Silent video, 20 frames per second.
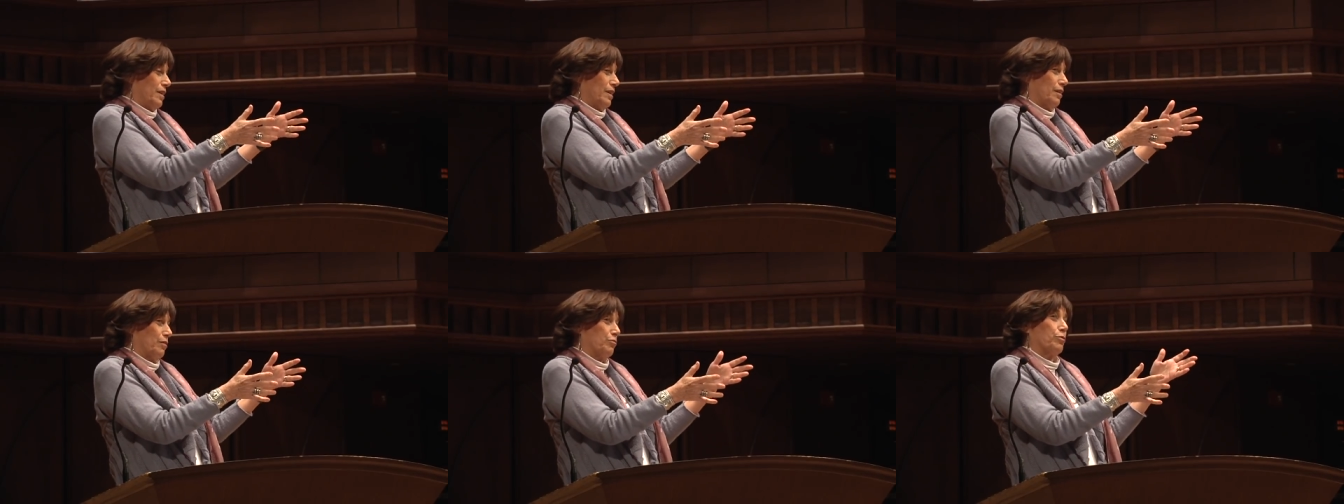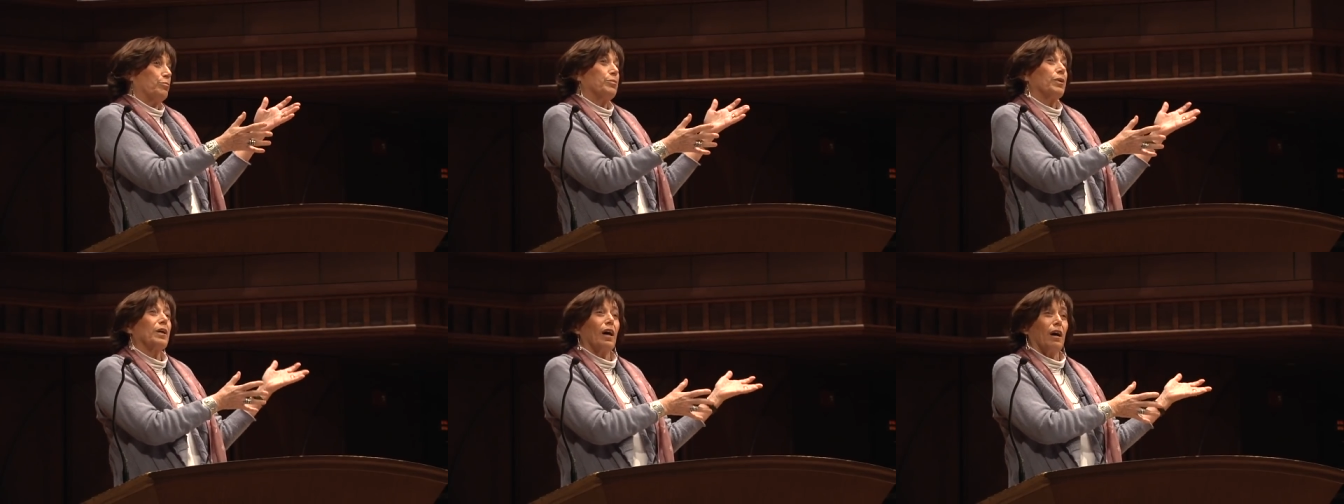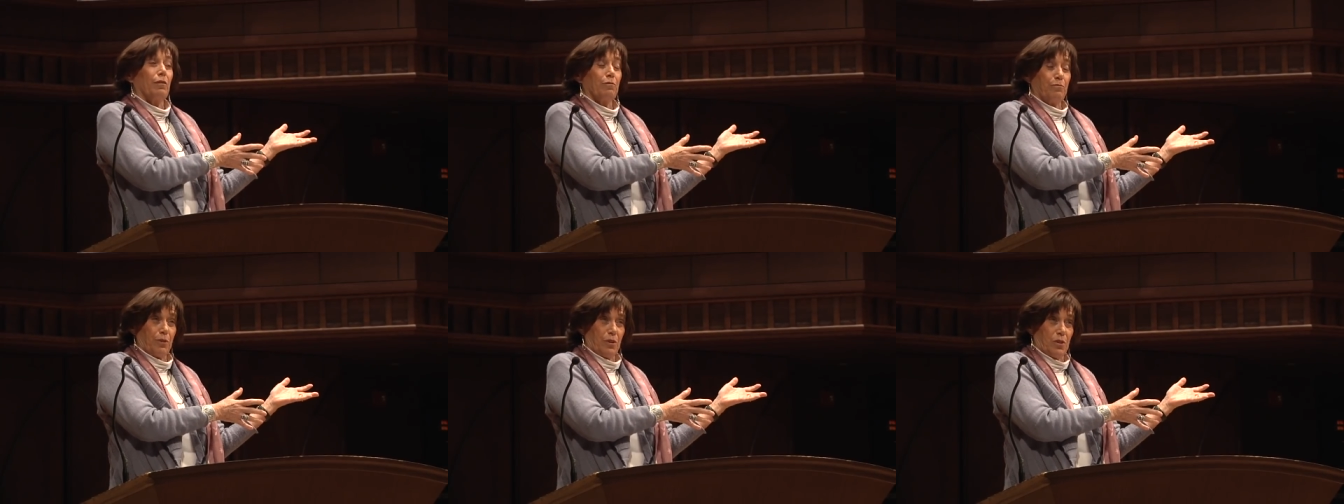from the
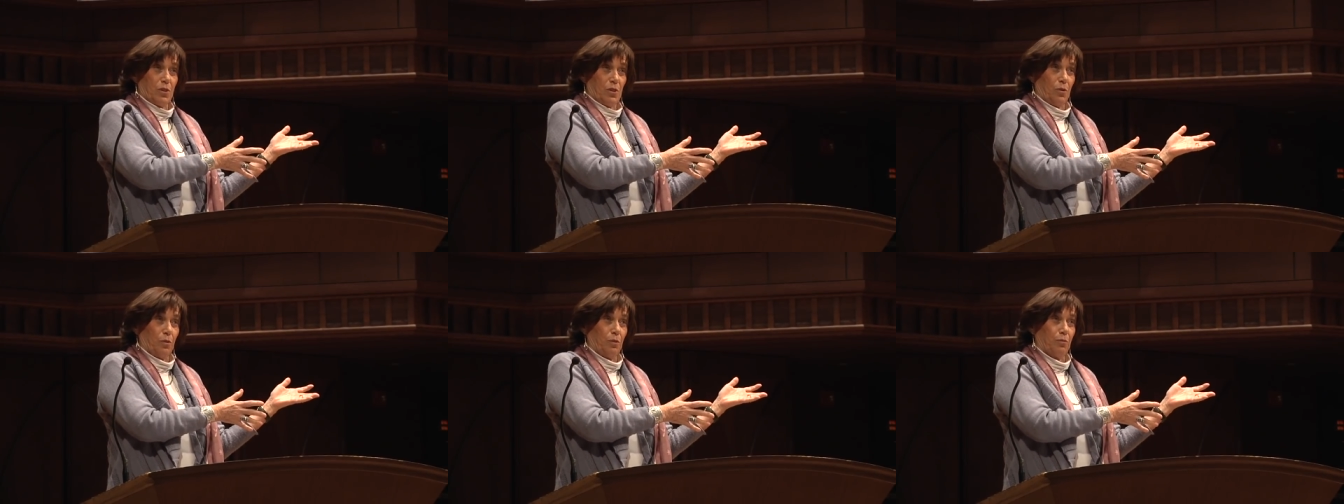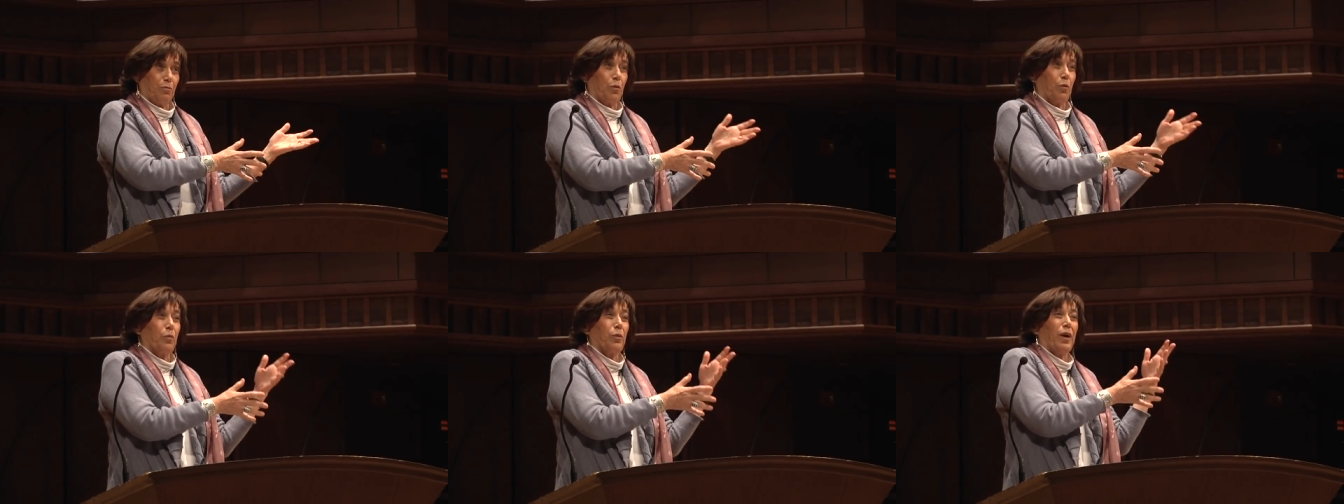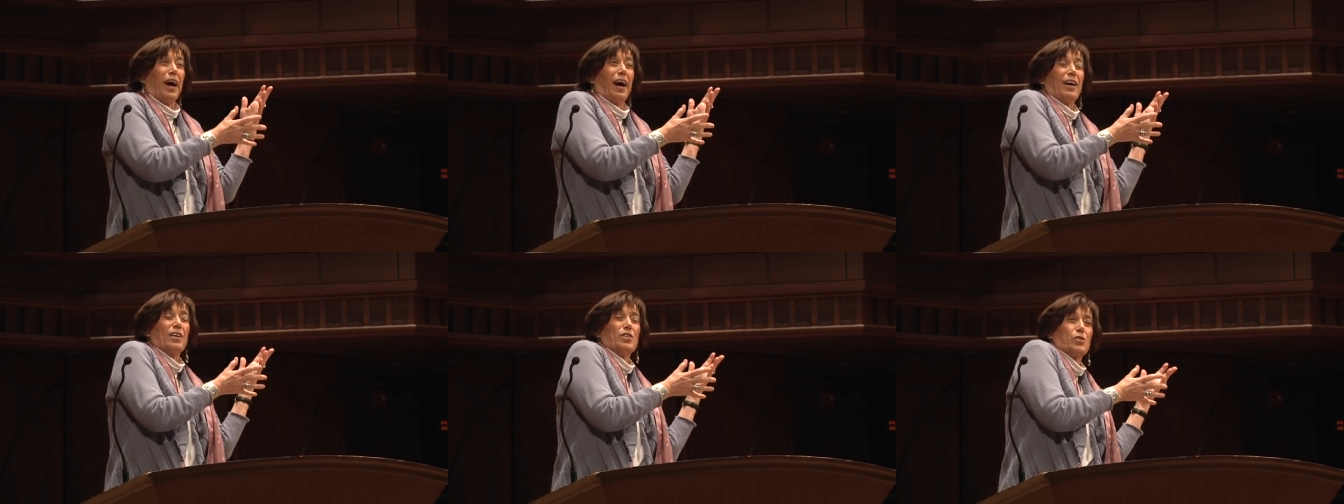comfort zone, from
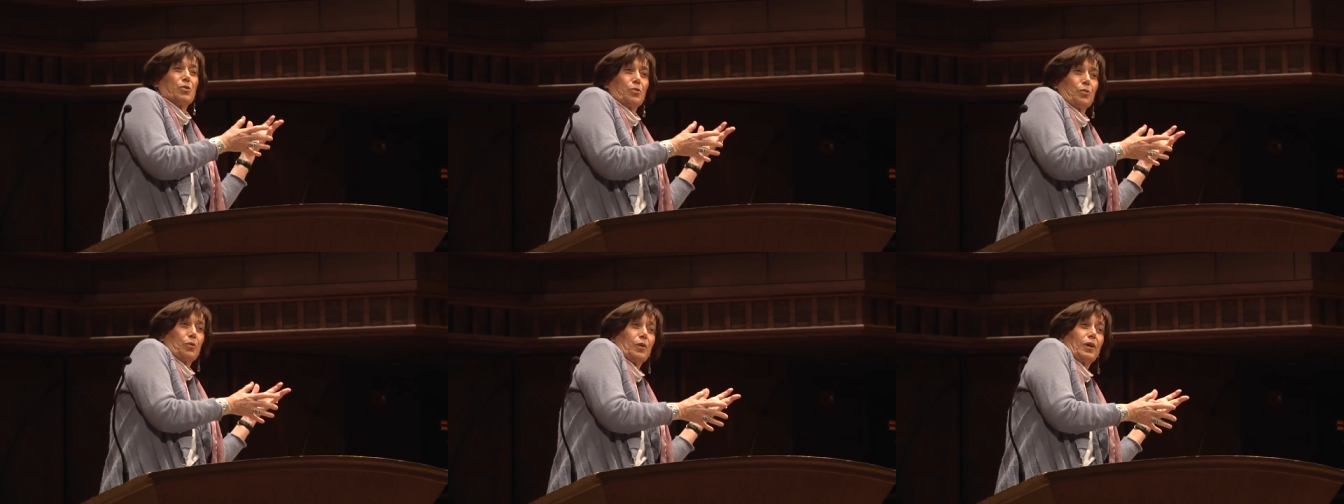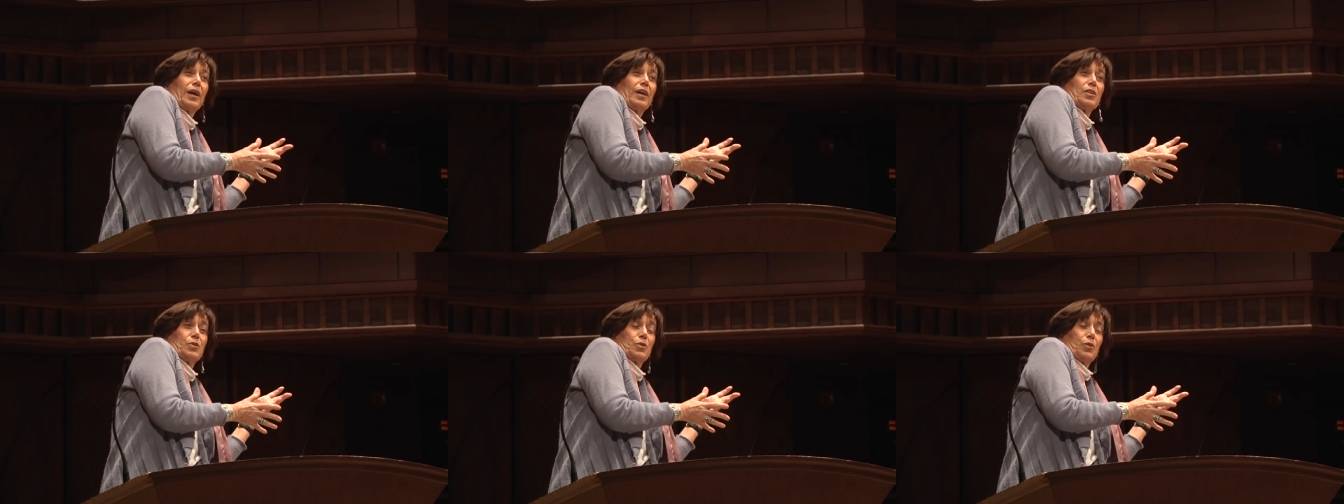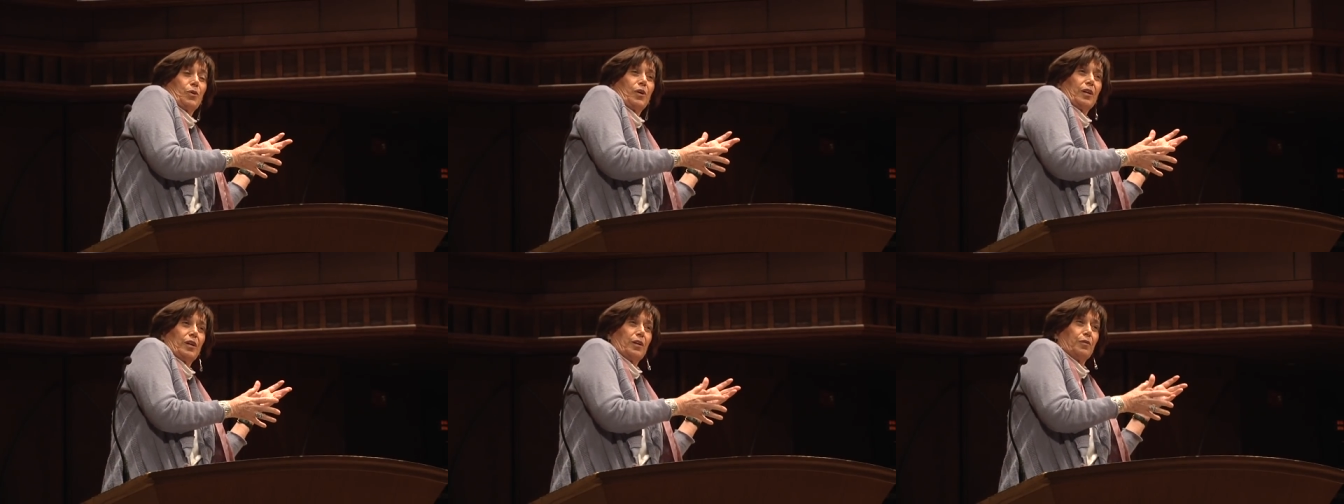where I thought I
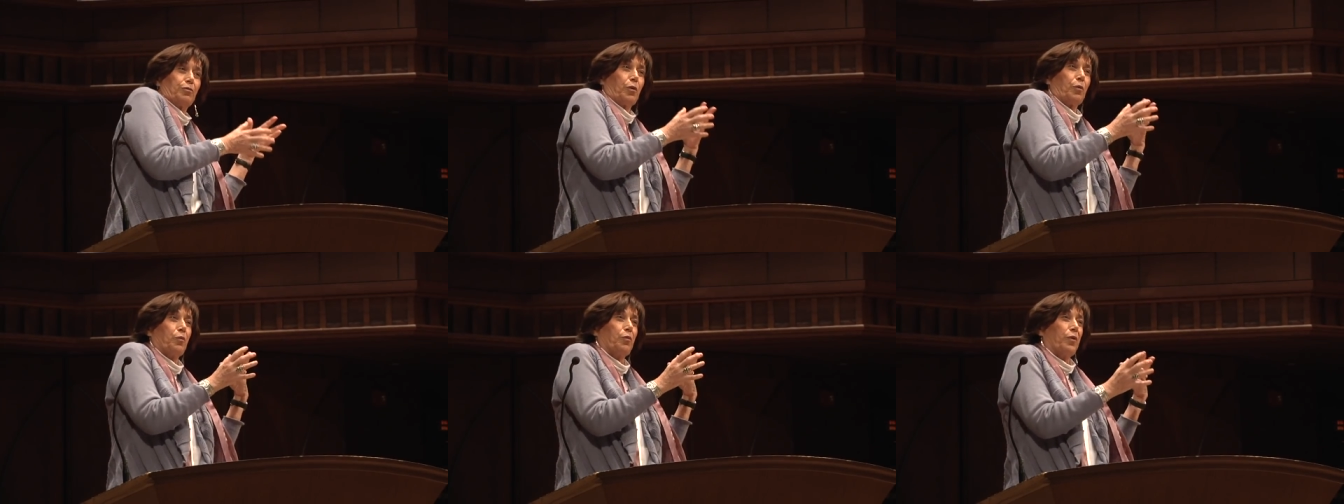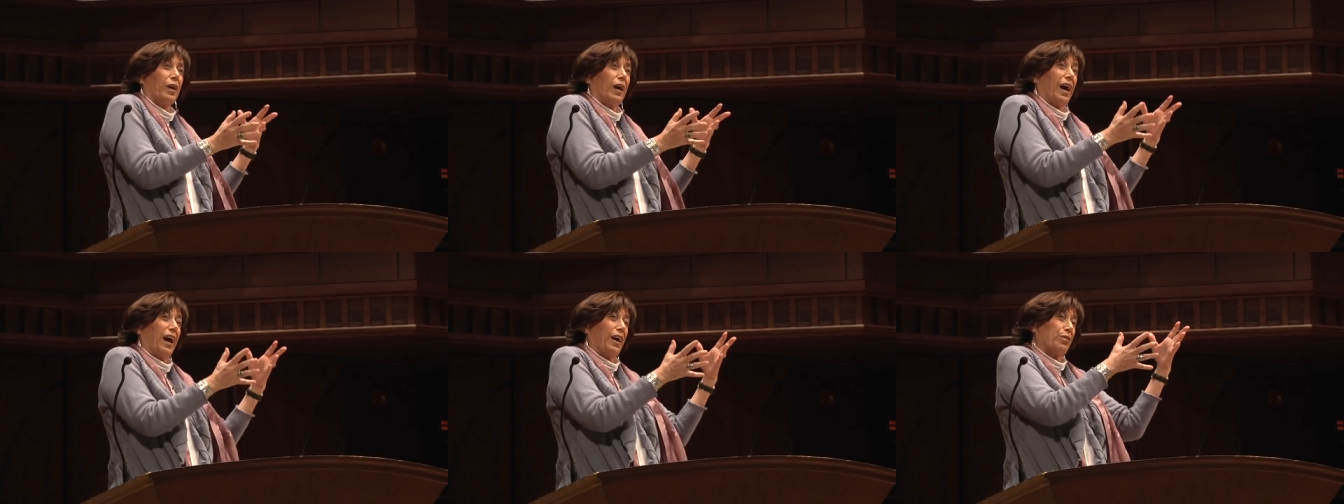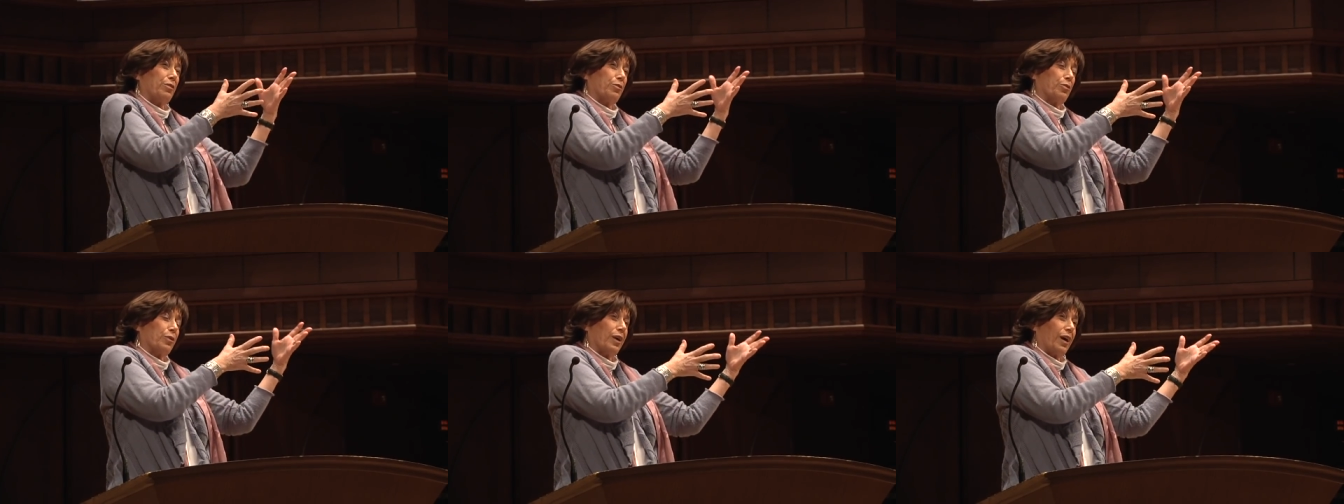started, from what I
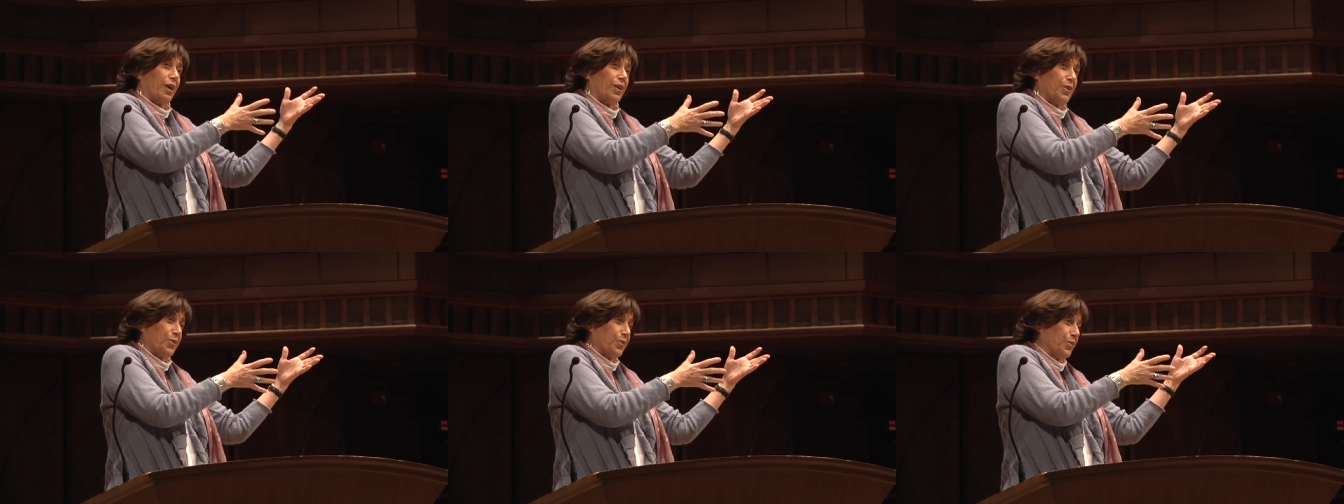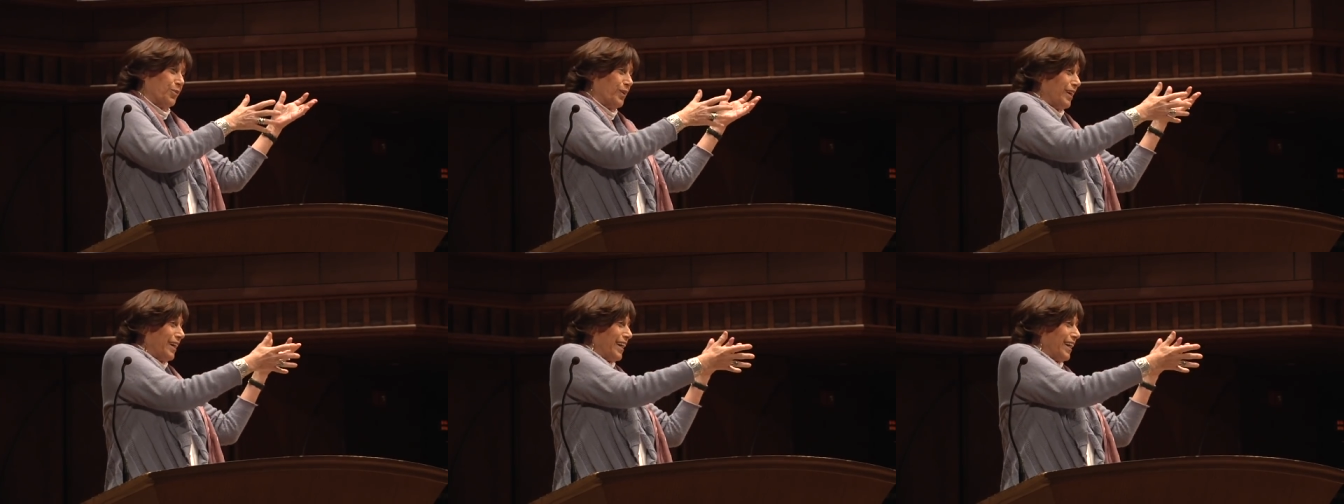thought I knew.